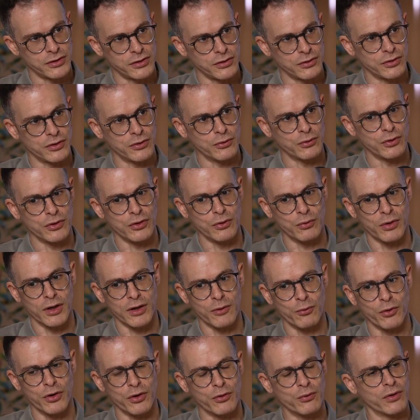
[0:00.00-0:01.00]
You want to
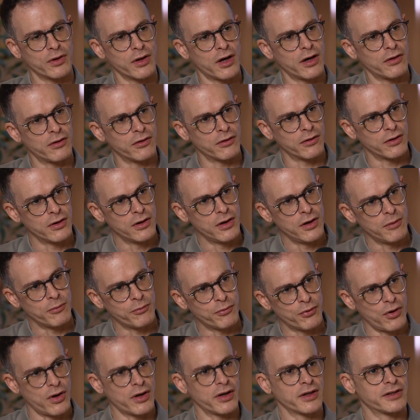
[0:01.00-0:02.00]
work with other
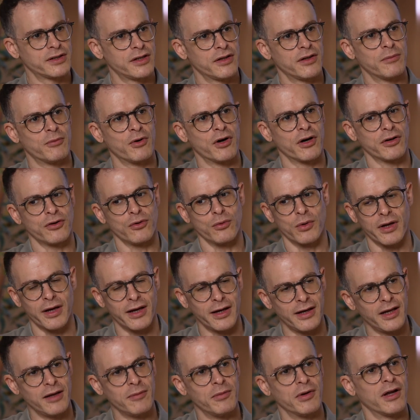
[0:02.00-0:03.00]
products in the market. You want to
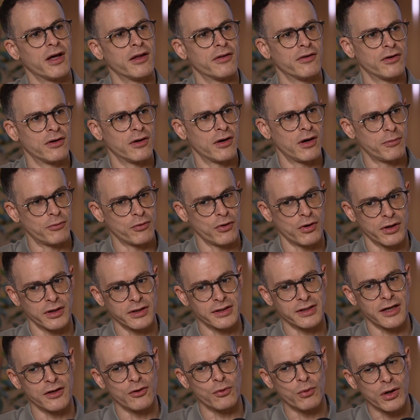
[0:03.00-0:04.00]
enable other
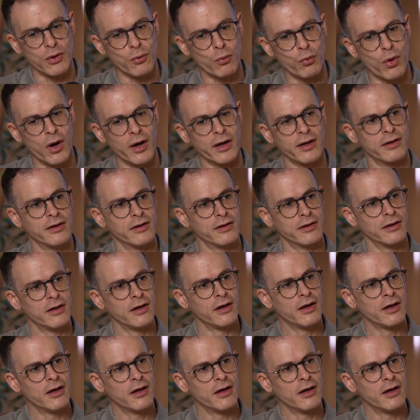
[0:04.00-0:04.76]
products, and you want to widen